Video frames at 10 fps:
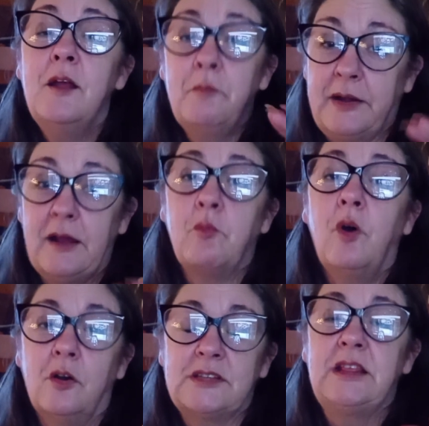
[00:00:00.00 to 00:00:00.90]
But I
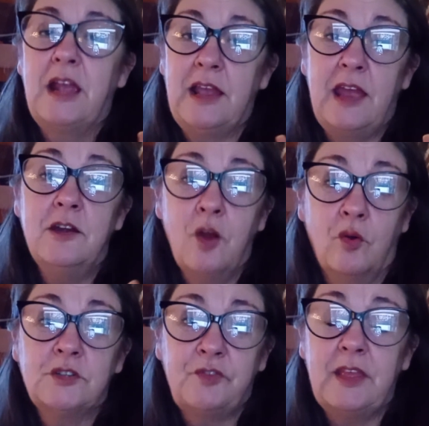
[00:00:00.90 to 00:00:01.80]
was thinking
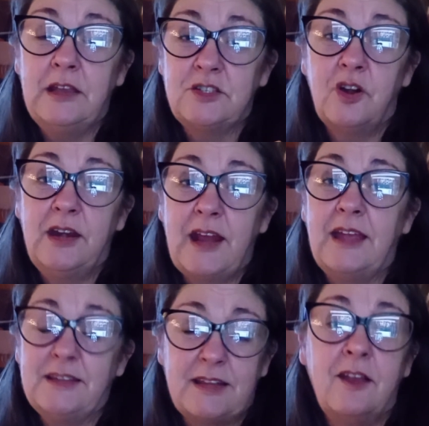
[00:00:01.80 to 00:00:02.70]
nuts for these 3
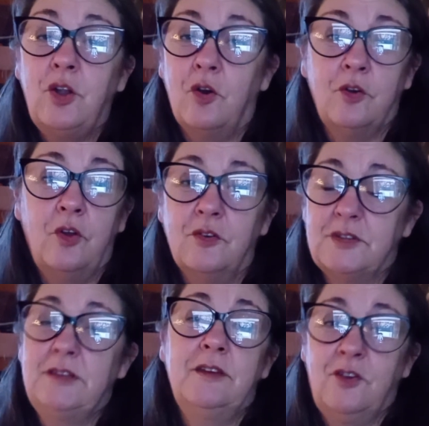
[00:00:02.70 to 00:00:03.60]
days. I got
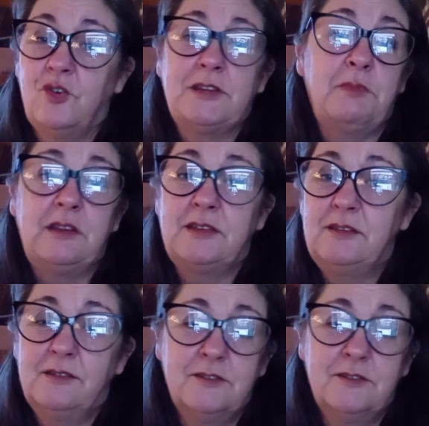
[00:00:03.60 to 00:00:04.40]
nuts Christmas.